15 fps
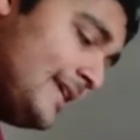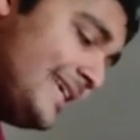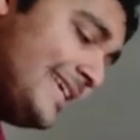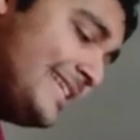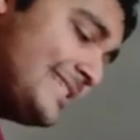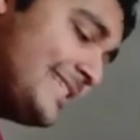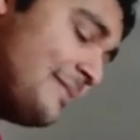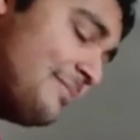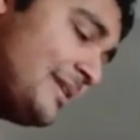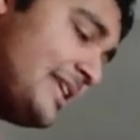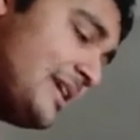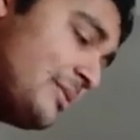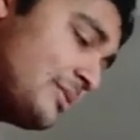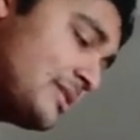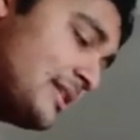is simply
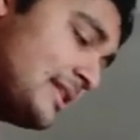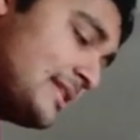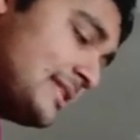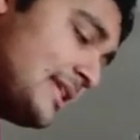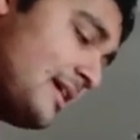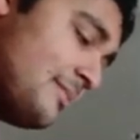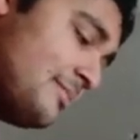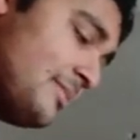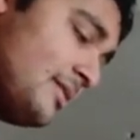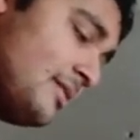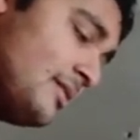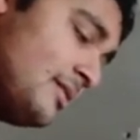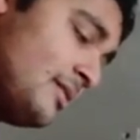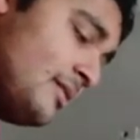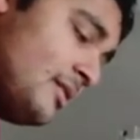equal to the sum
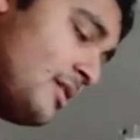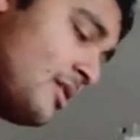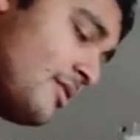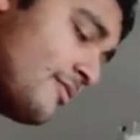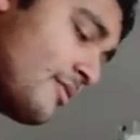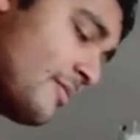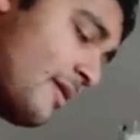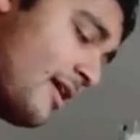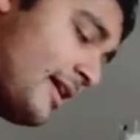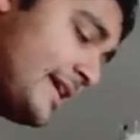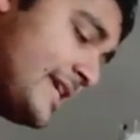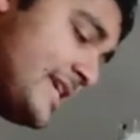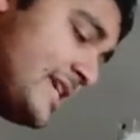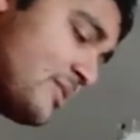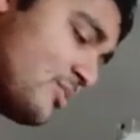from I
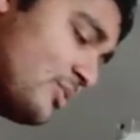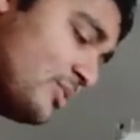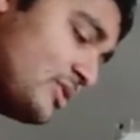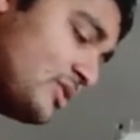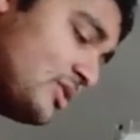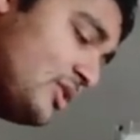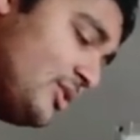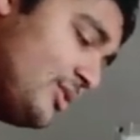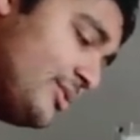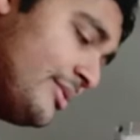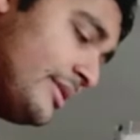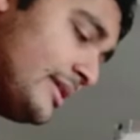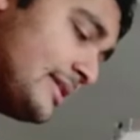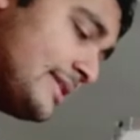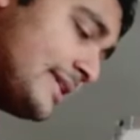equals 2
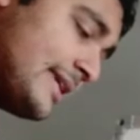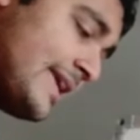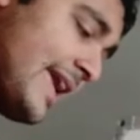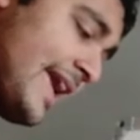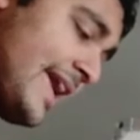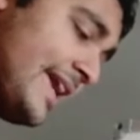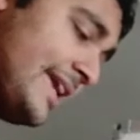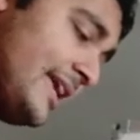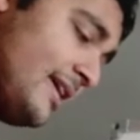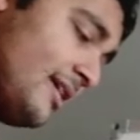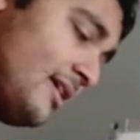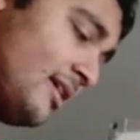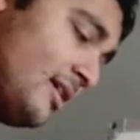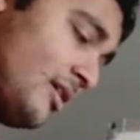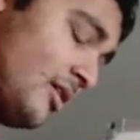to K
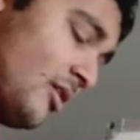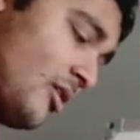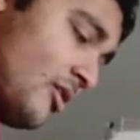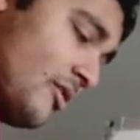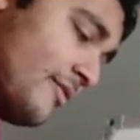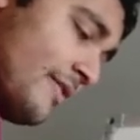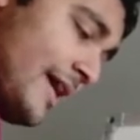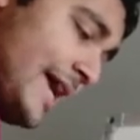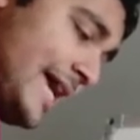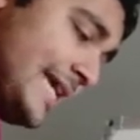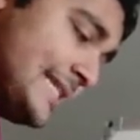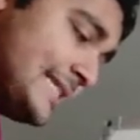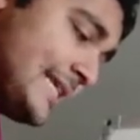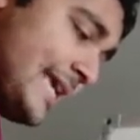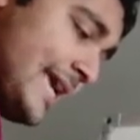of
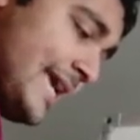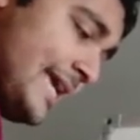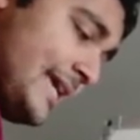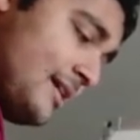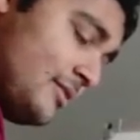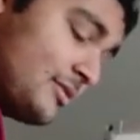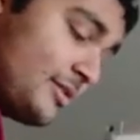SI